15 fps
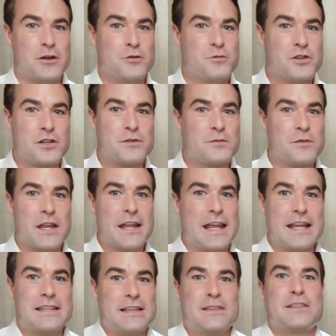You just,
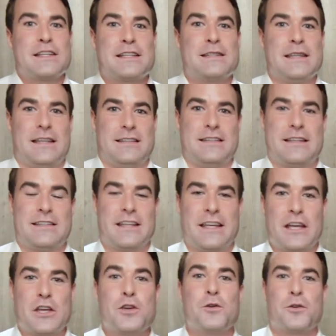it doesn't exist. That's like
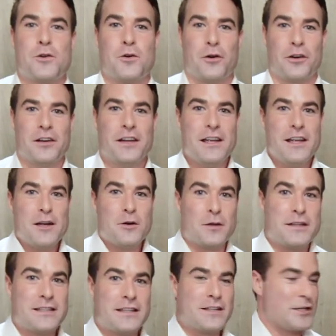a unicorn. Well,
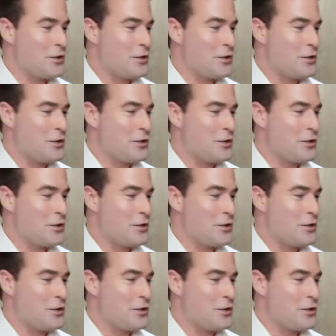this is the